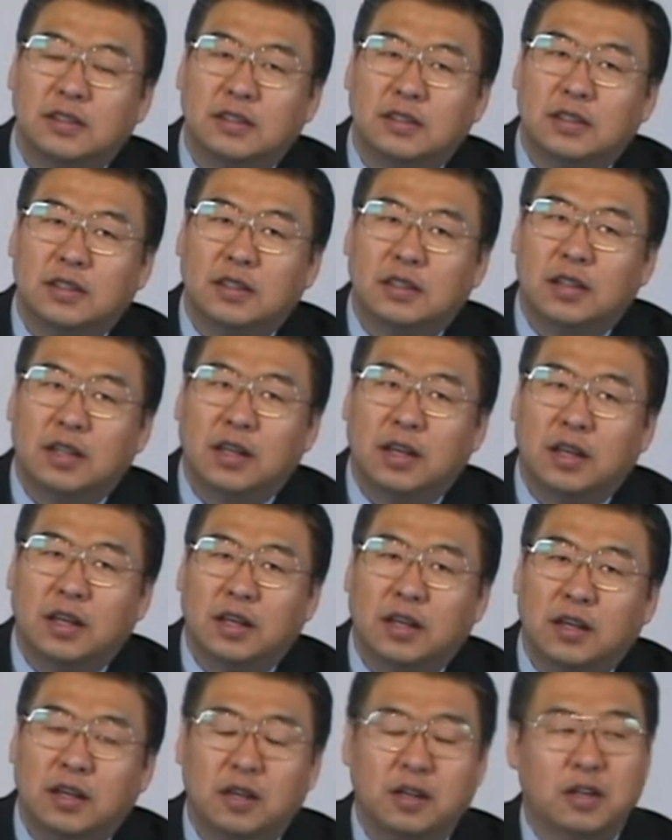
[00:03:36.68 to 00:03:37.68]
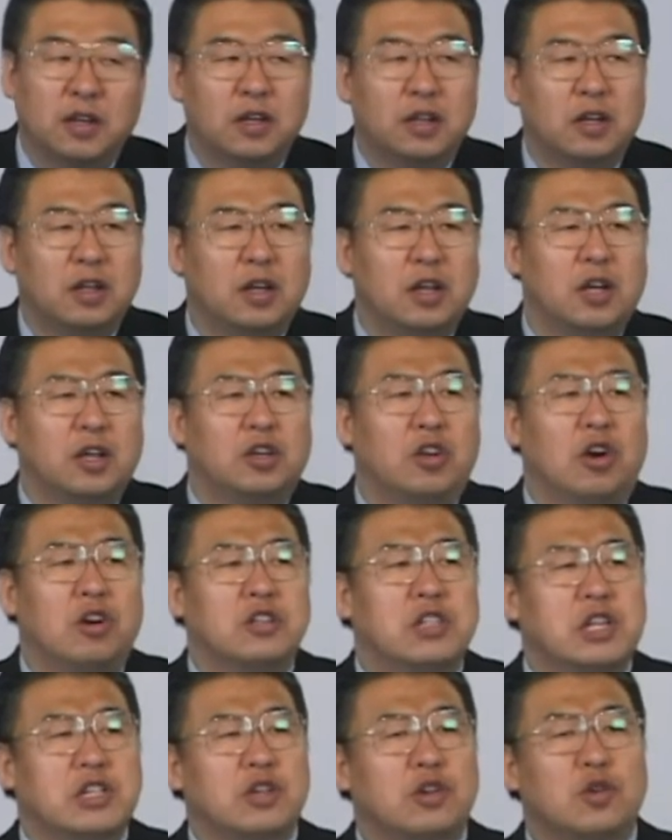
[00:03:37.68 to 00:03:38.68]
He shall take him
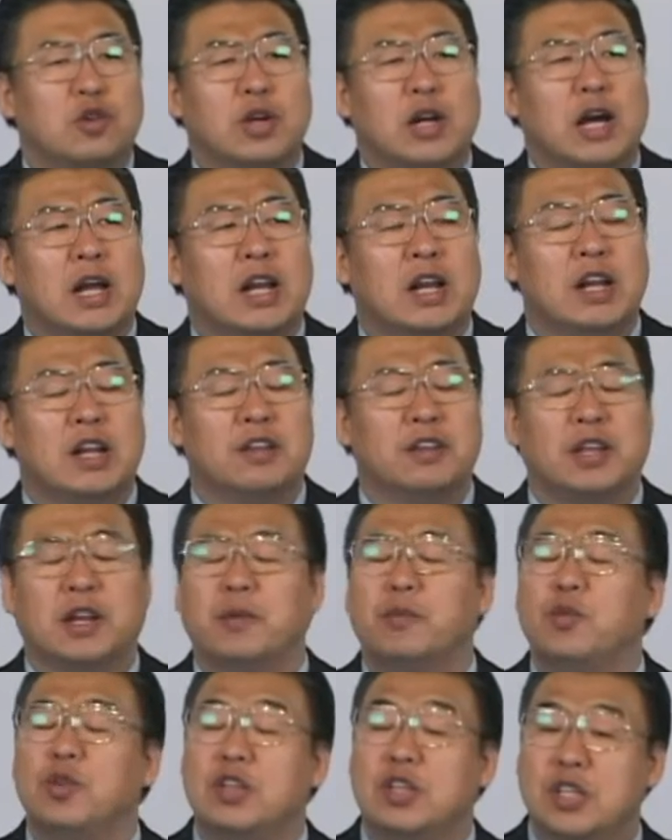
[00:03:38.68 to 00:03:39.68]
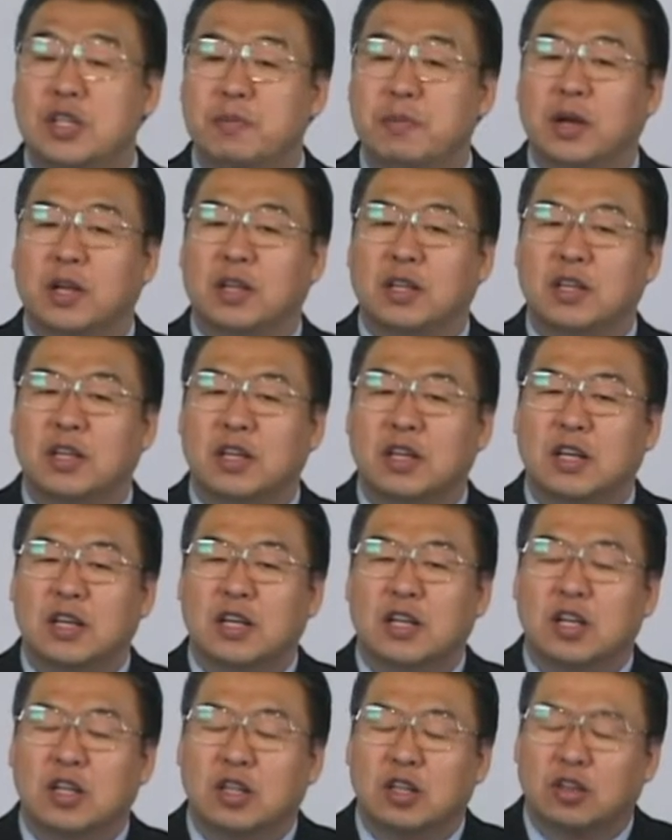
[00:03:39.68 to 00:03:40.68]
to the door or the
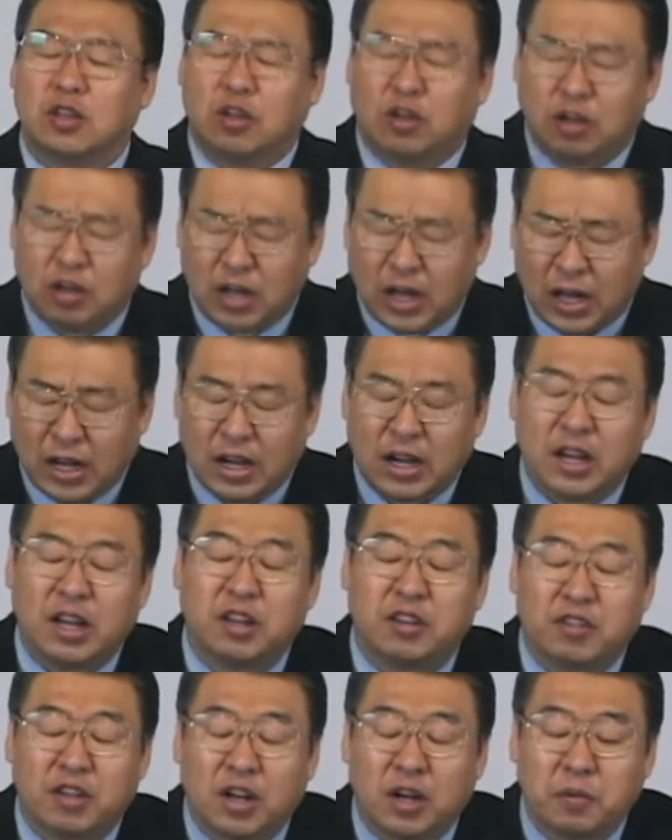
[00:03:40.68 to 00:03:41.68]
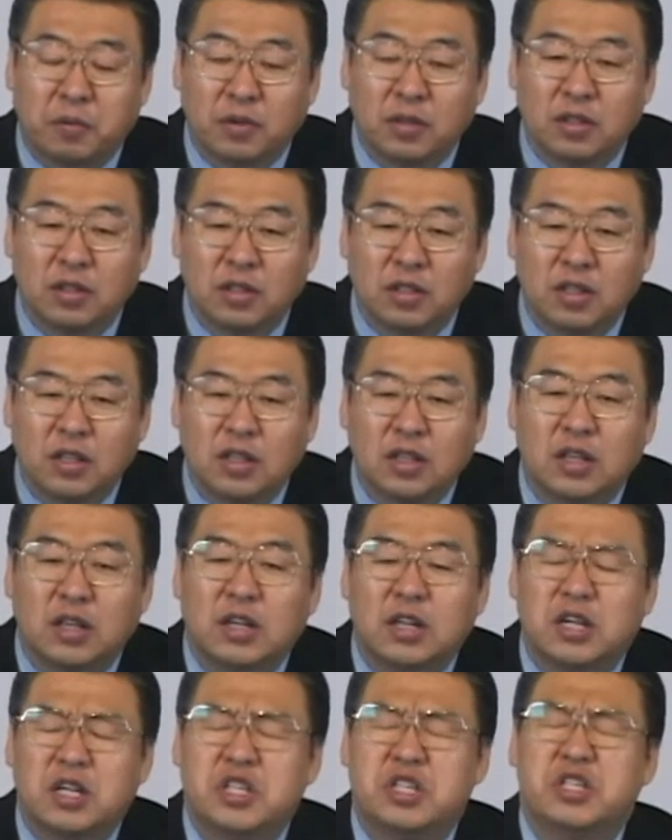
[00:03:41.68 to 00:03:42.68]
doorpost and pierce
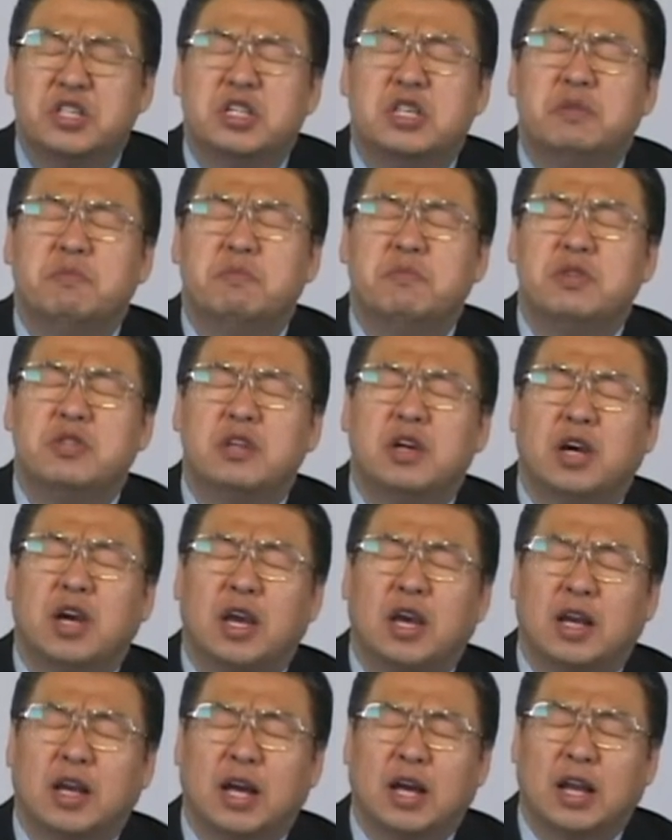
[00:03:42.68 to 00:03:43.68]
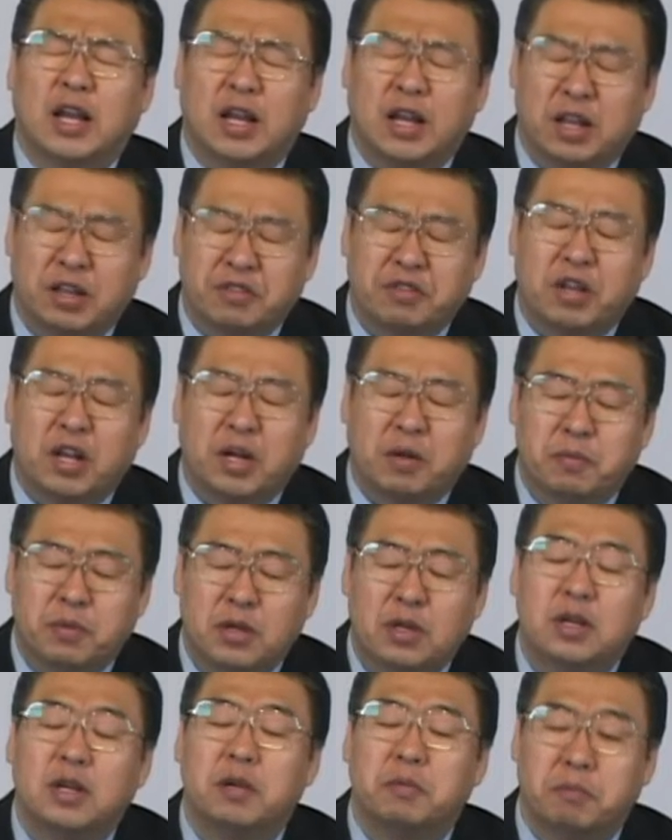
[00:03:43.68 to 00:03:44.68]
his ear with an
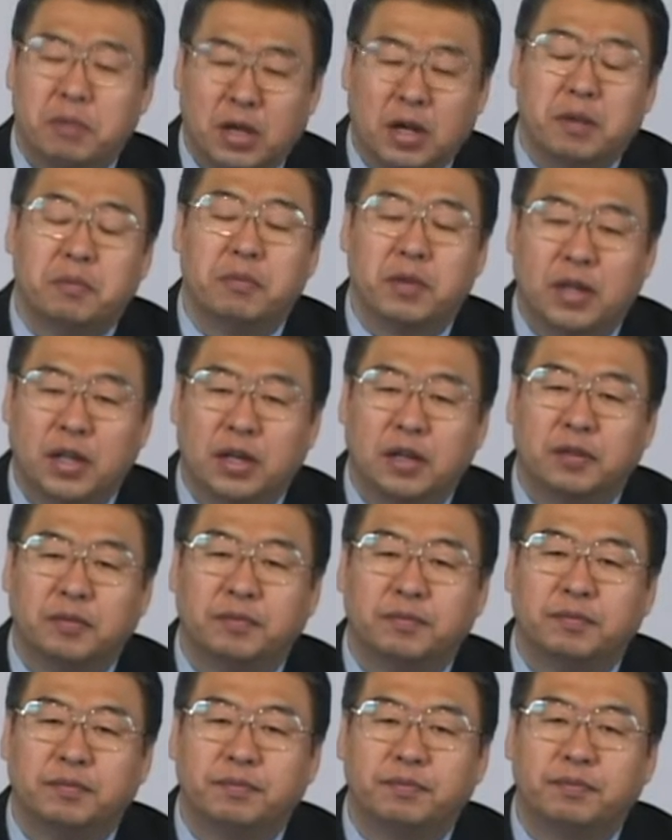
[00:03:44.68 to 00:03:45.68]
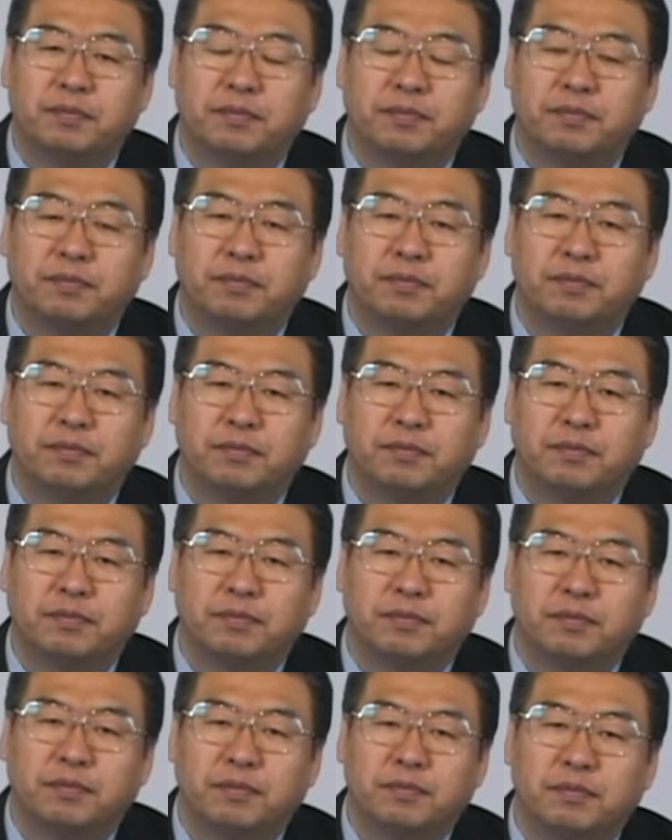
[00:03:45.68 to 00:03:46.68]
awl. Then he will be
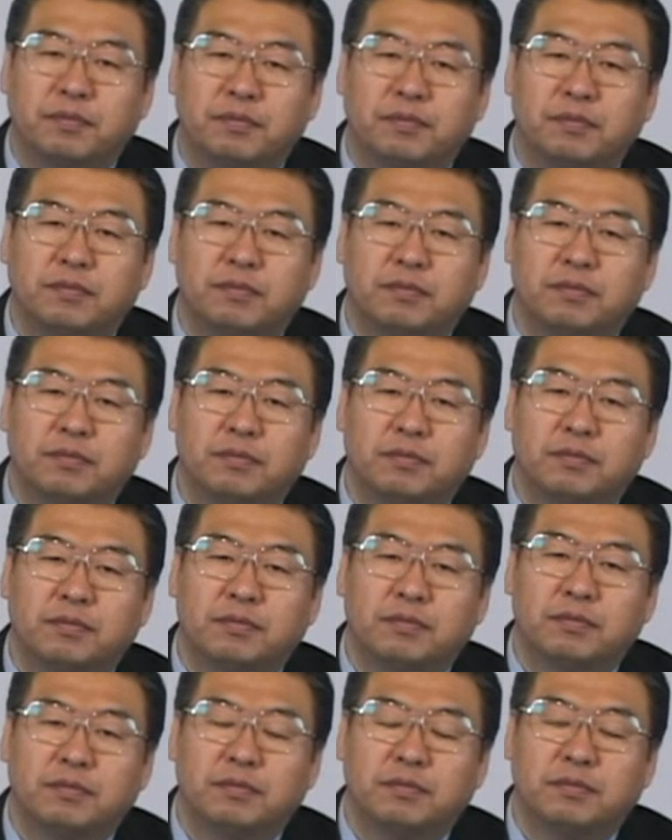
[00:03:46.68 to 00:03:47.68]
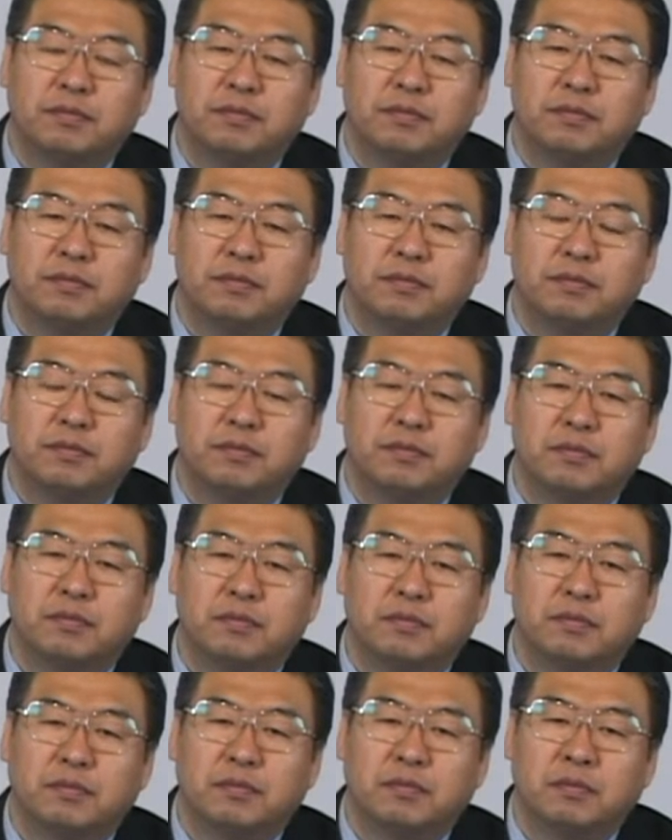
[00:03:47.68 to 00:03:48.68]
his servant for
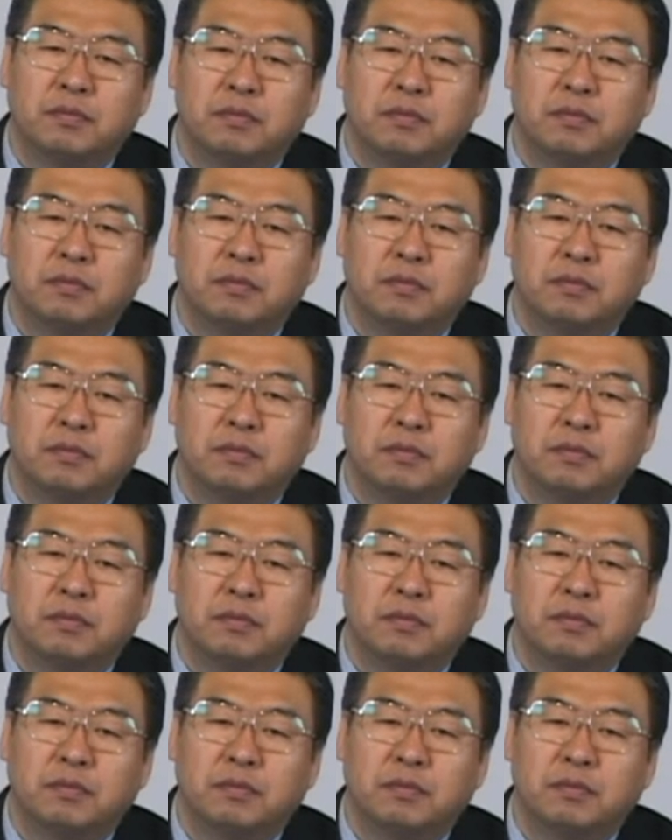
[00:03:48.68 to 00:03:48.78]
life.